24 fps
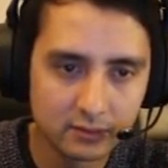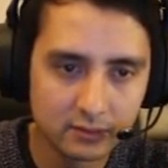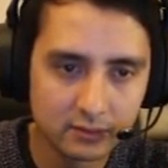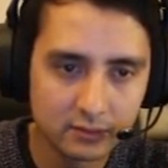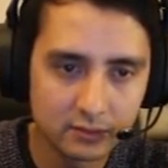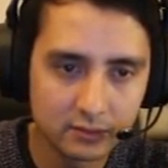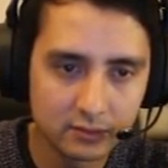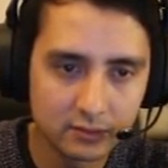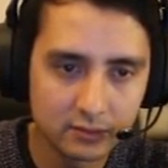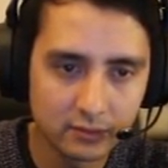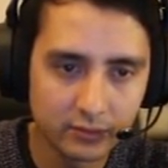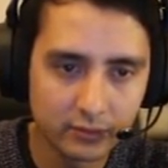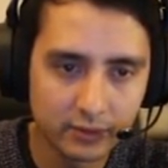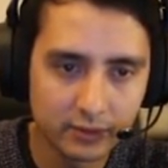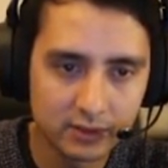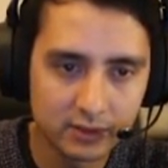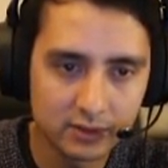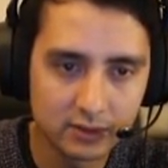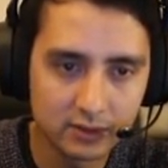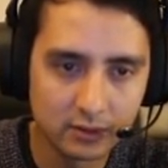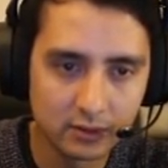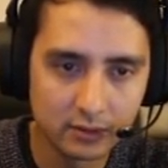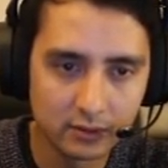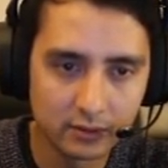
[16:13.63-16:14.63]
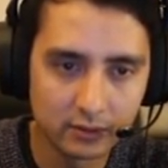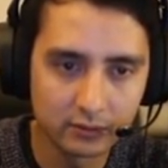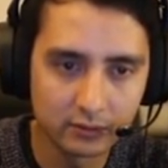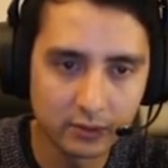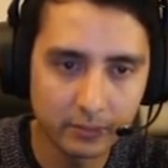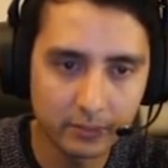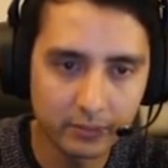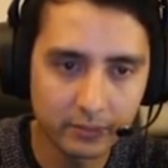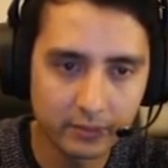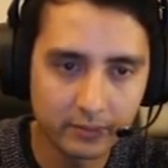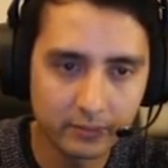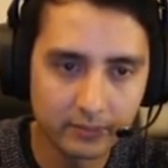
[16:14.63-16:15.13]
to reach the
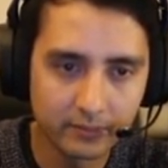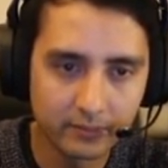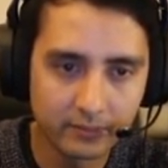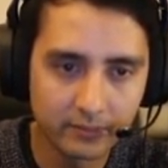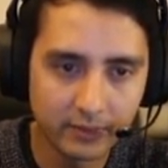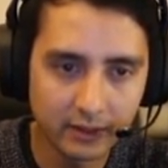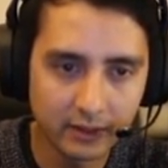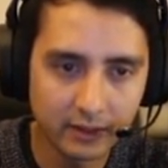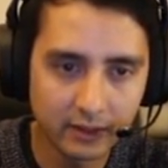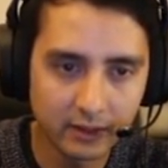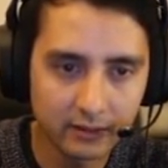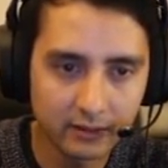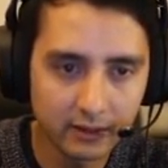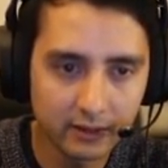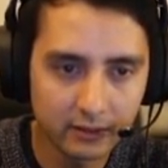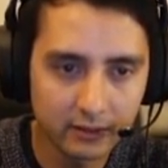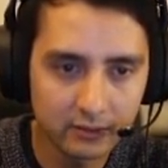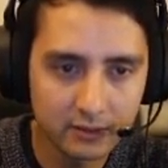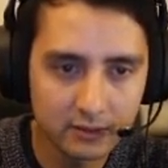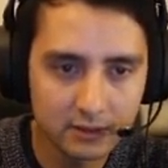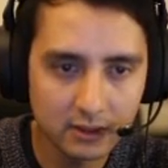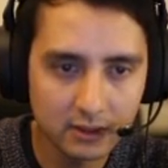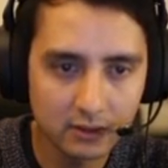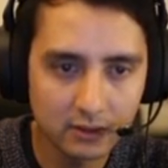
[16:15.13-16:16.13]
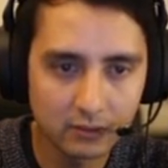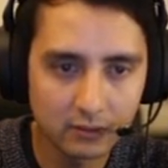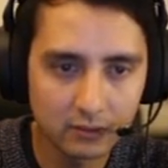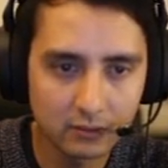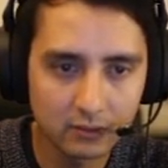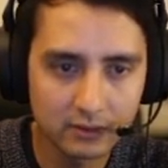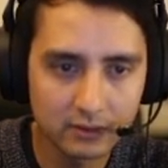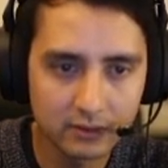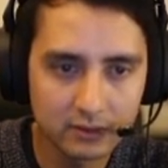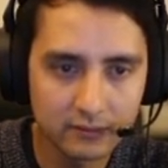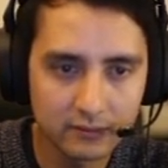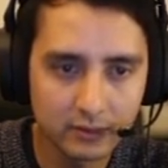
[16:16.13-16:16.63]
top, and then the second one
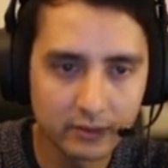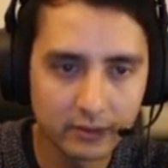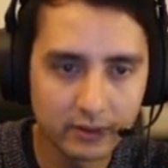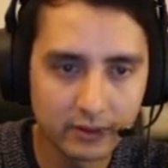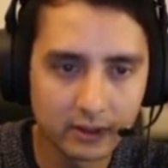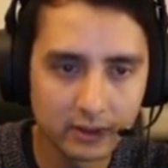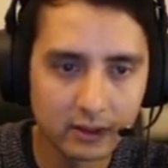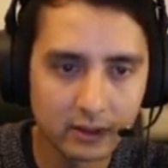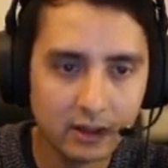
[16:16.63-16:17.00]
is following.